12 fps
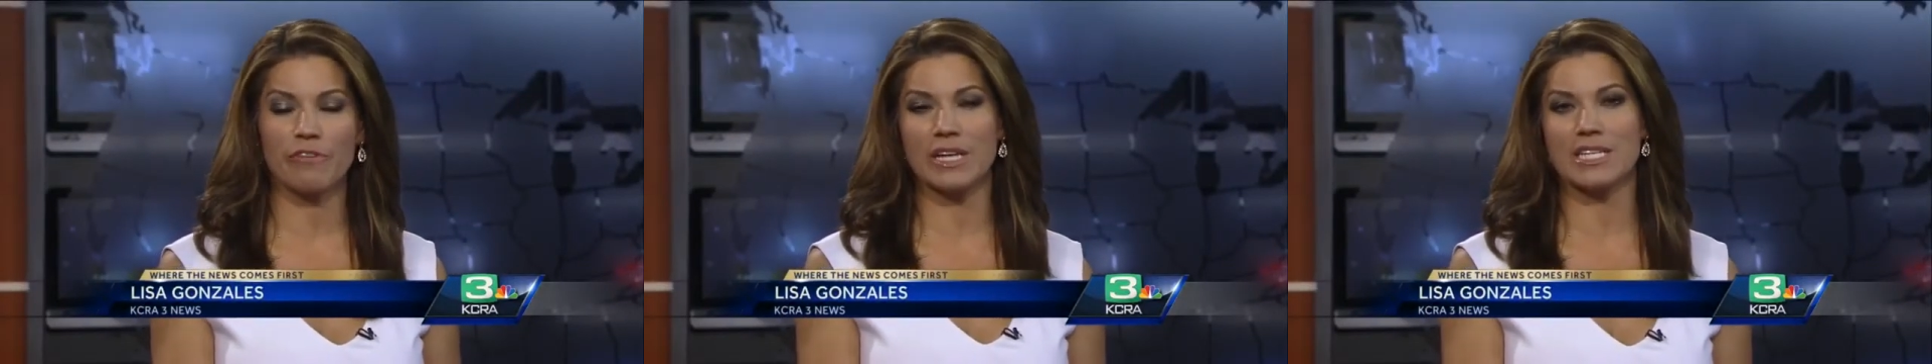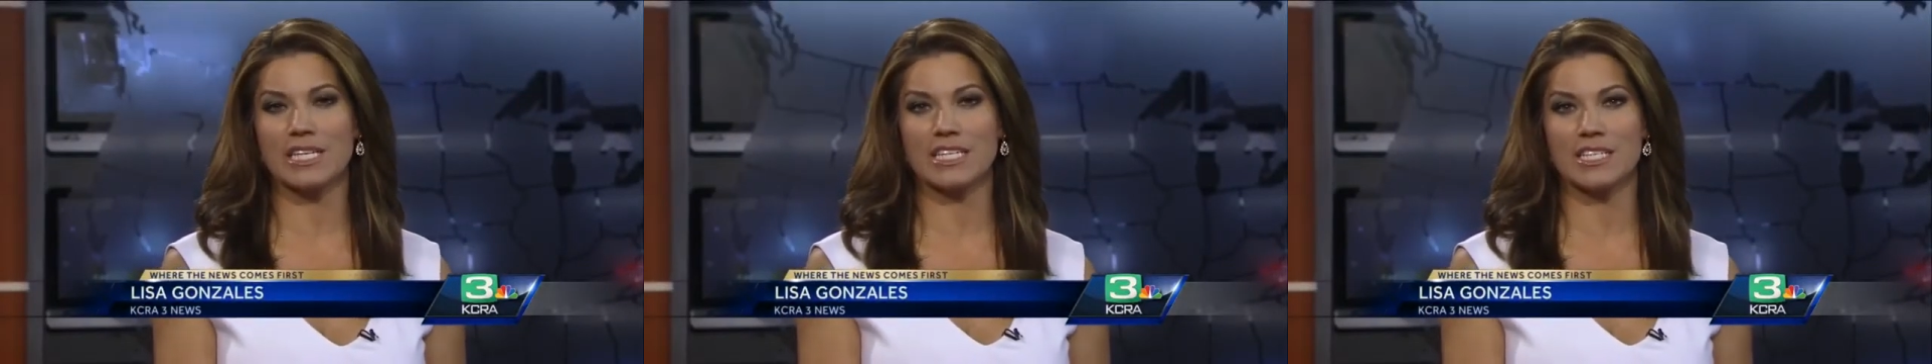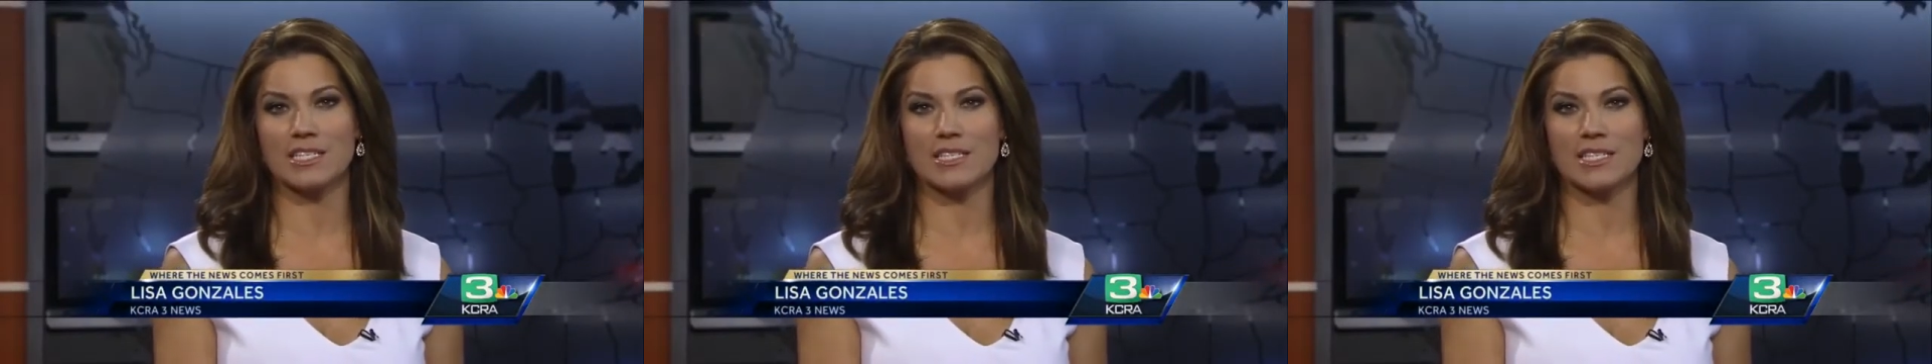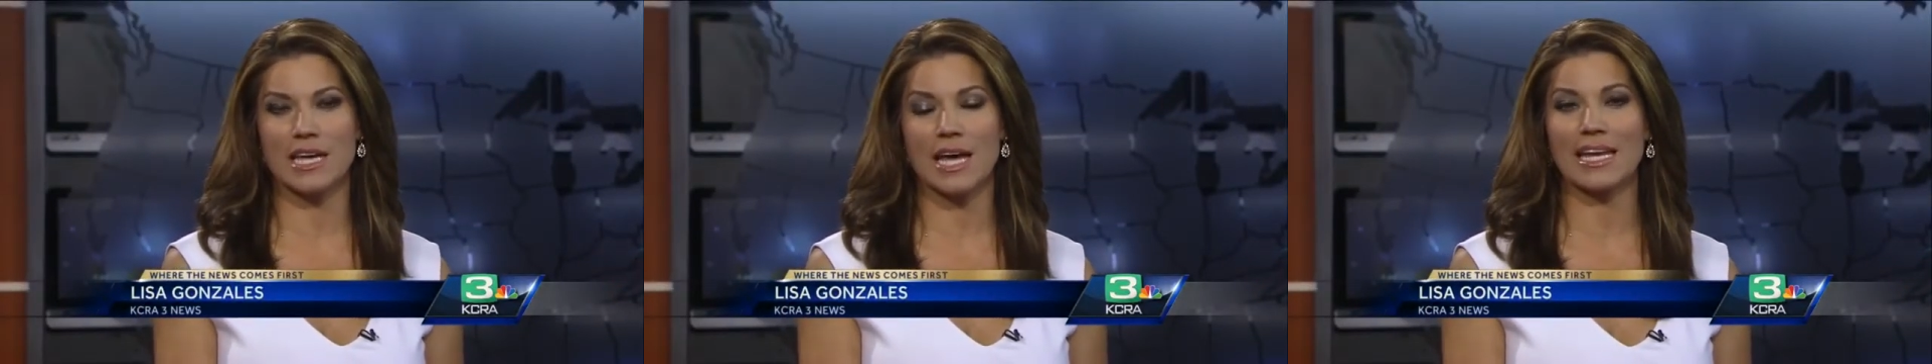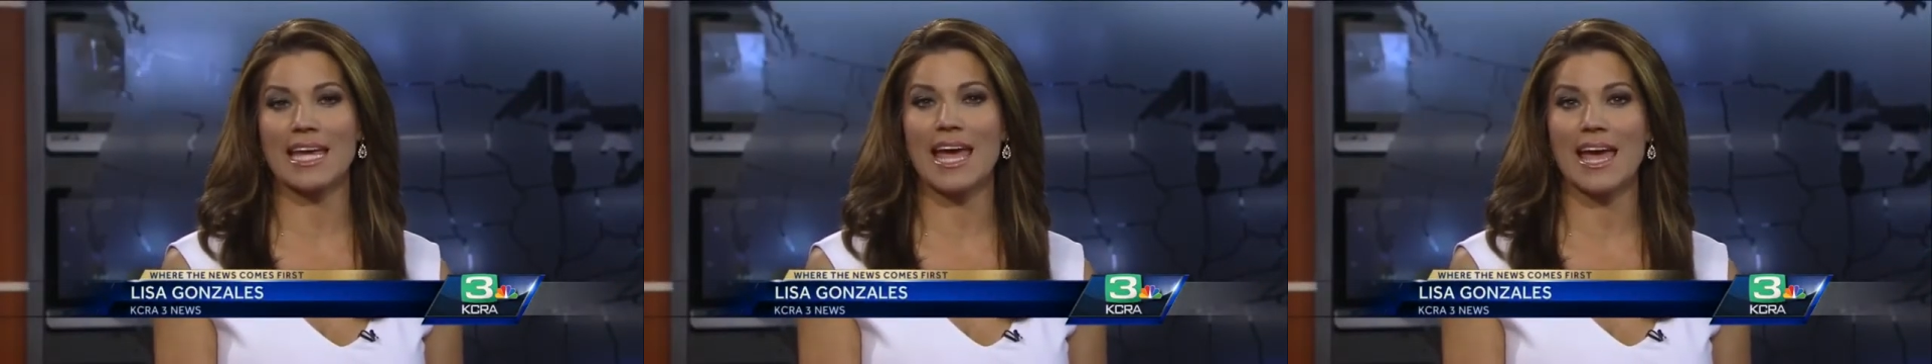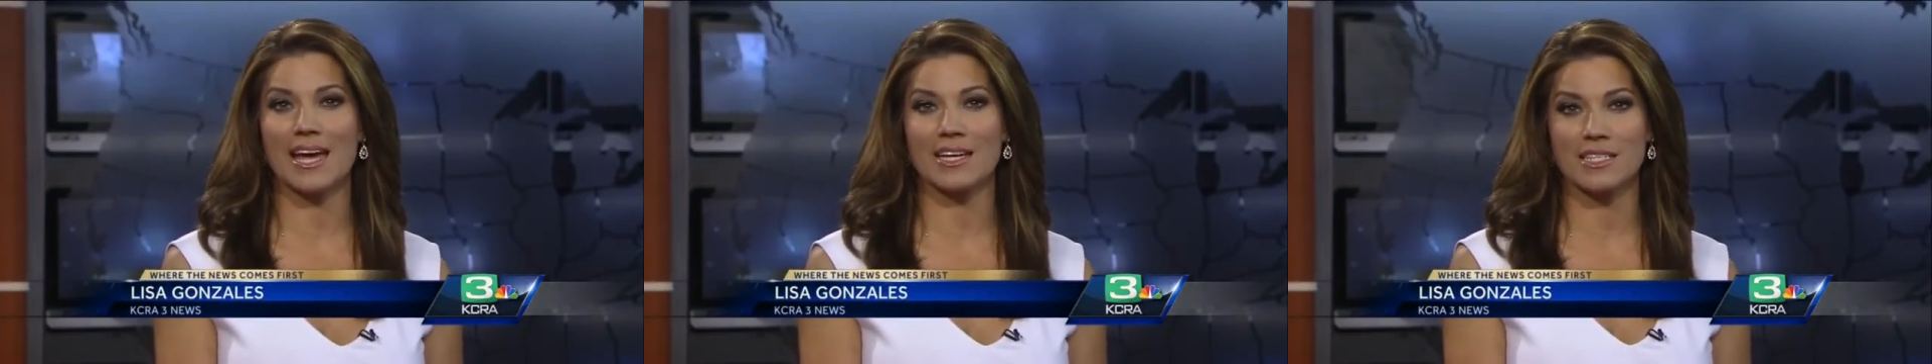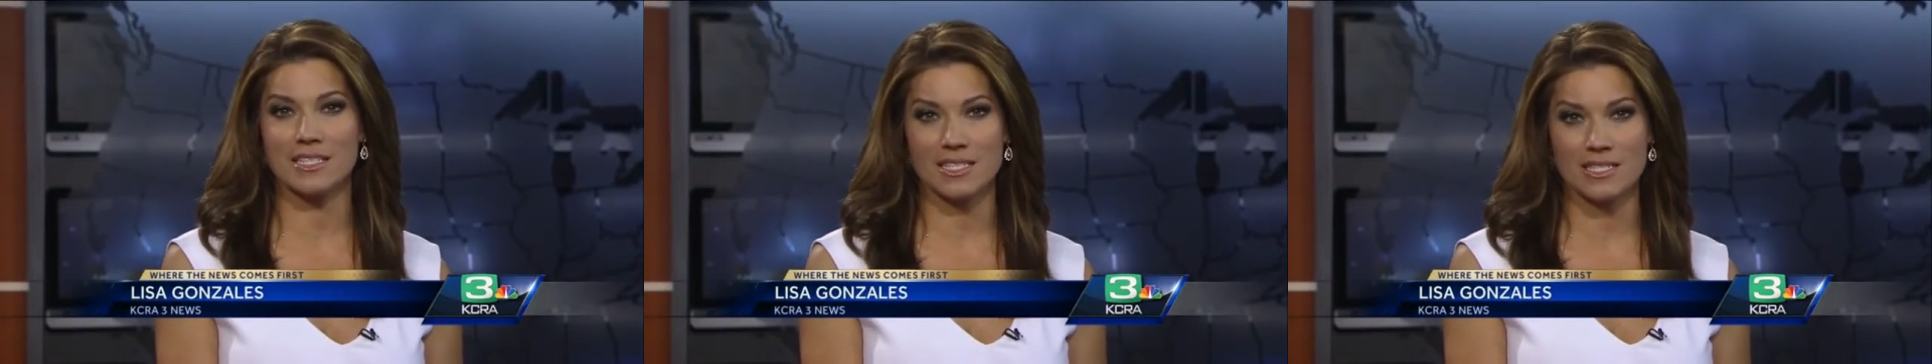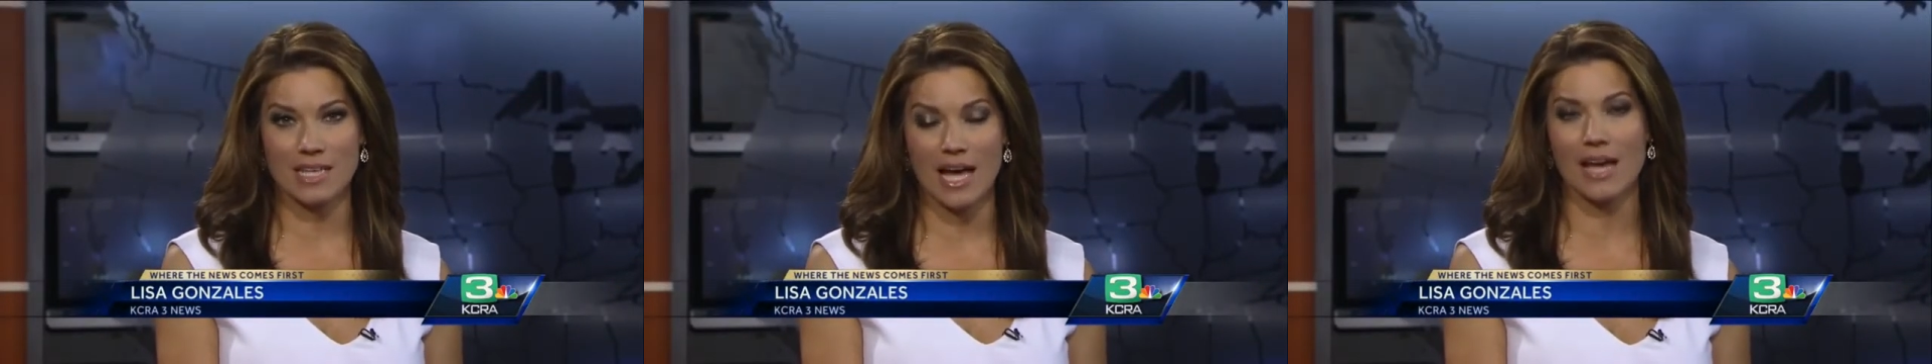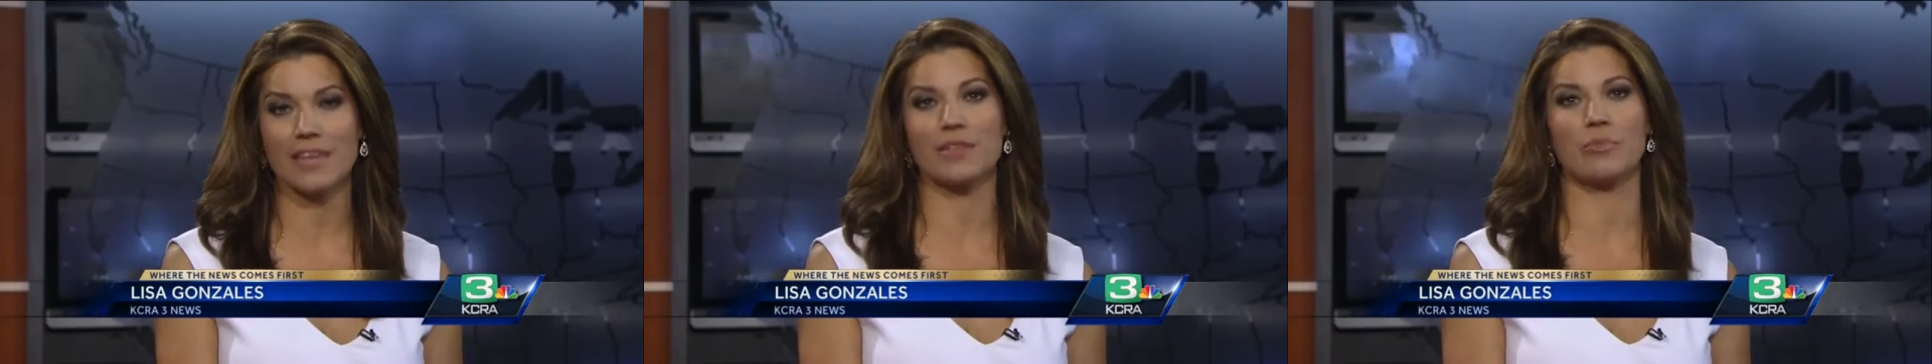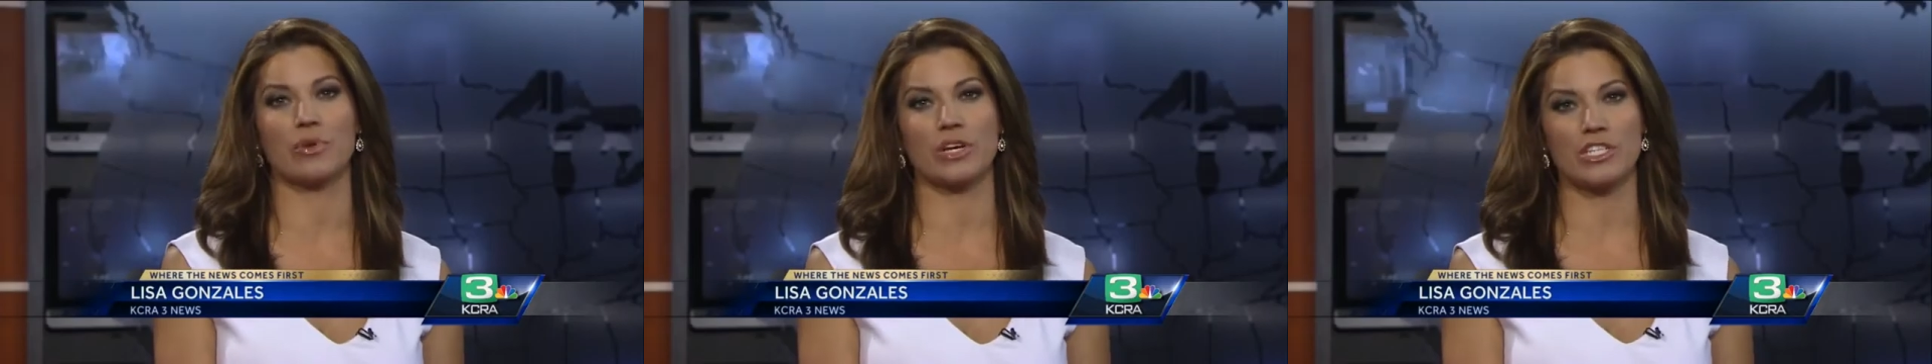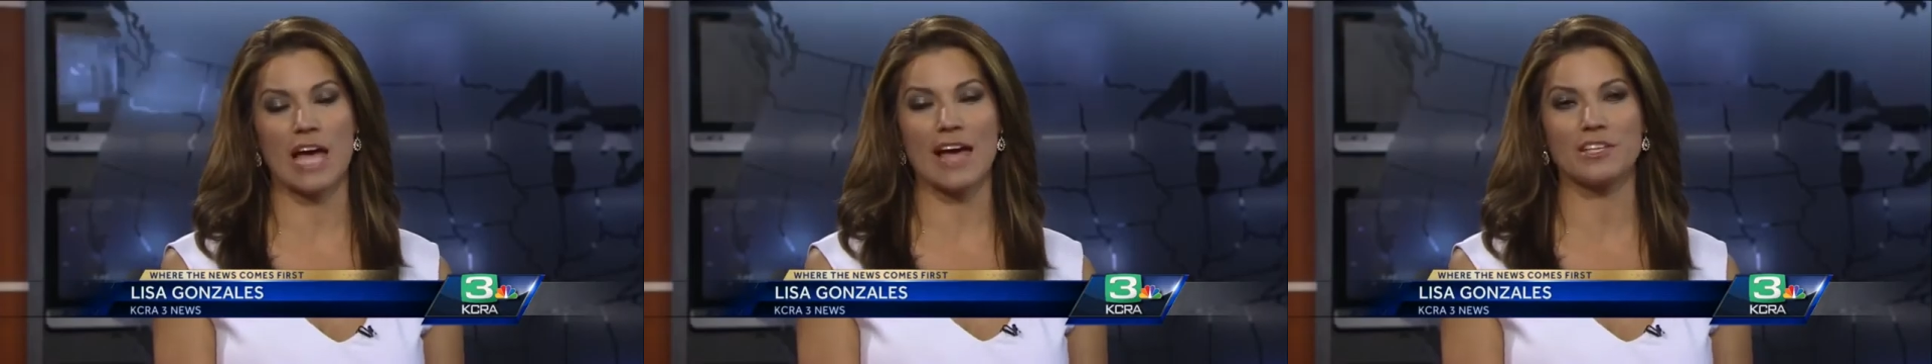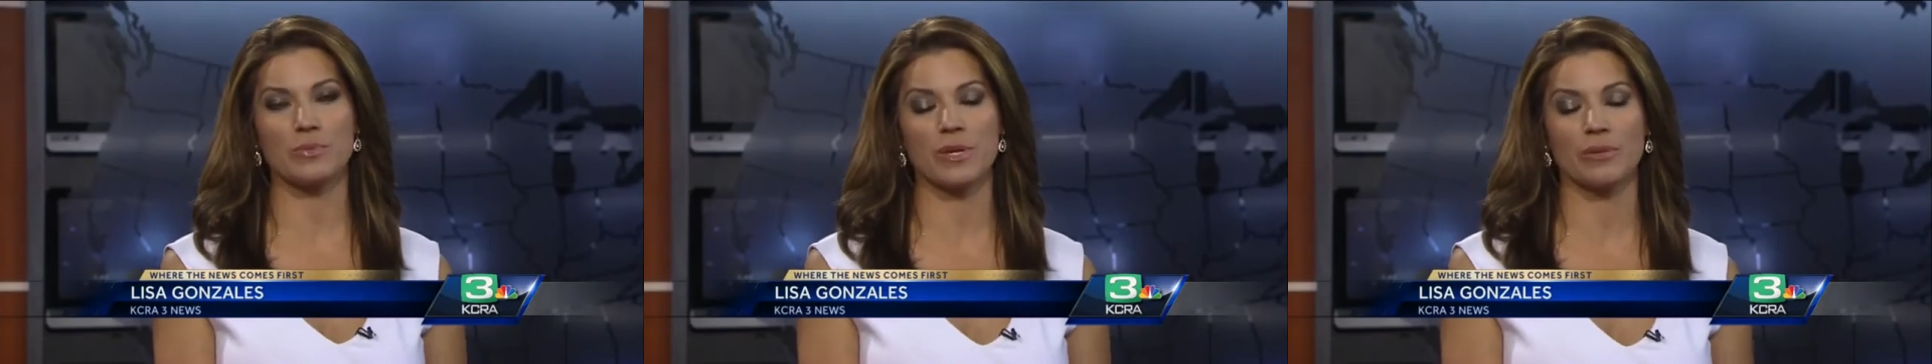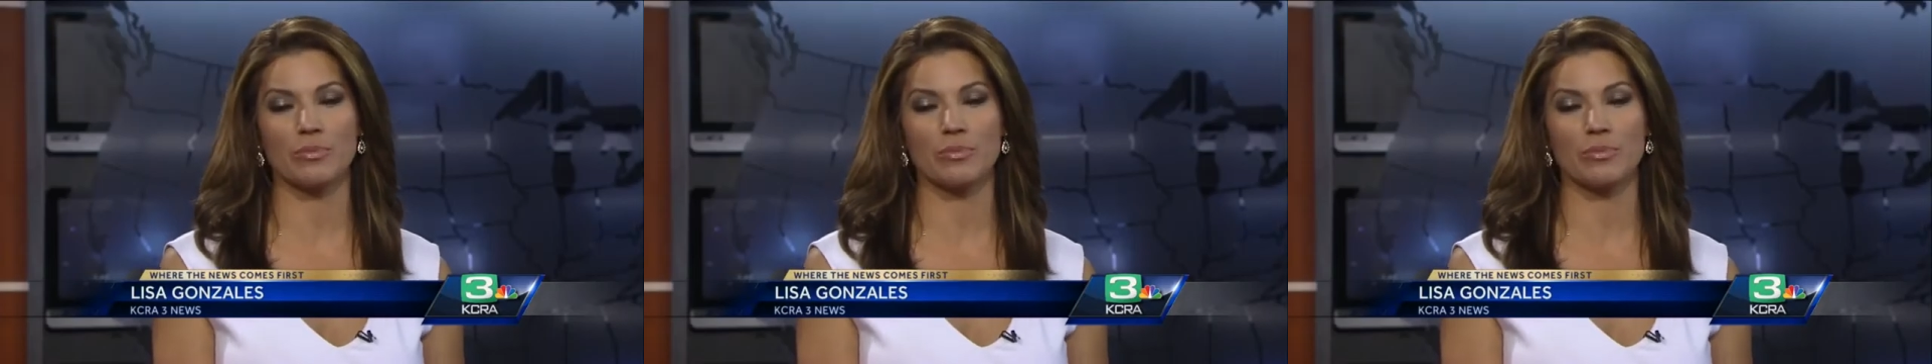Funding to study and design the bridge has been